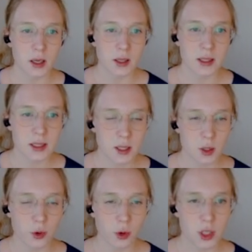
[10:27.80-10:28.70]
that's,
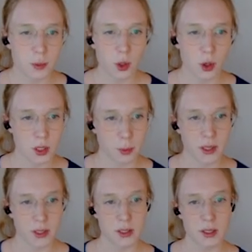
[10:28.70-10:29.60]
of course, because the
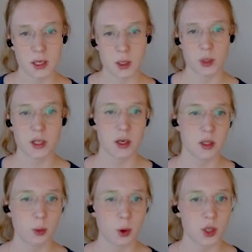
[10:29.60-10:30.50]
PLC, as we said, is
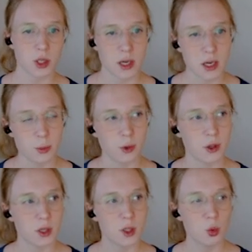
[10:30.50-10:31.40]
a process
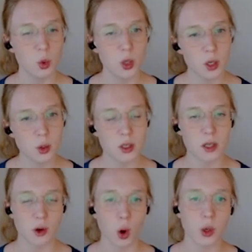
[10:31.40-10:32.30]
expert. It's really good
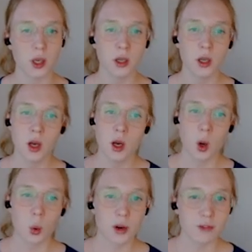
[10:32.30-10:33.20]
at knowing
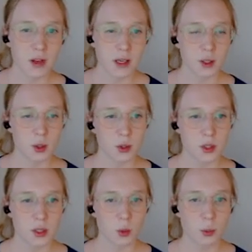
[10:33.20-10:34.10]
what
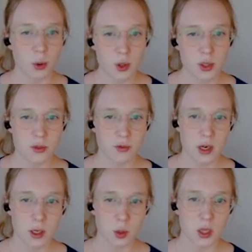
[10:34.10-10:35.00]
values, what process
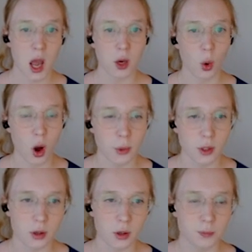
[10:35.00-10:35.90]
values are
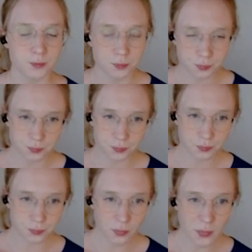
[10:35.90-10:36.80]
normal
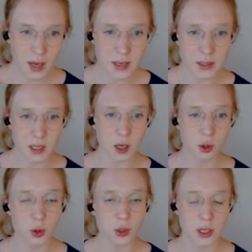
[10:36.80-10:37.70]
and are
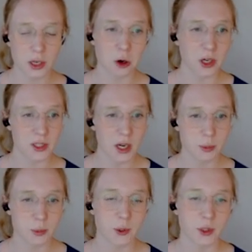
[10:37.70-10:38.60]
good and are
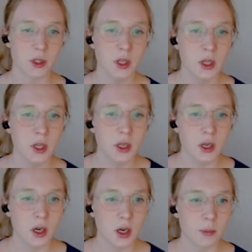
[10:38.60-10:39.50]
acceptable.
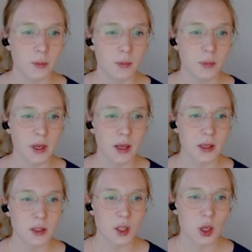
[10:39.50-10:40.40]
Um,
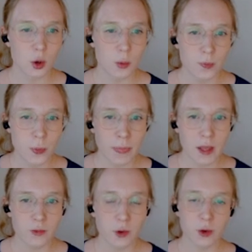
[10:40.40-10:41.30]
so
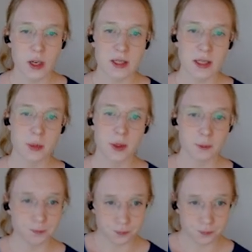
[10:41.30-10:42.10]
if you, for example,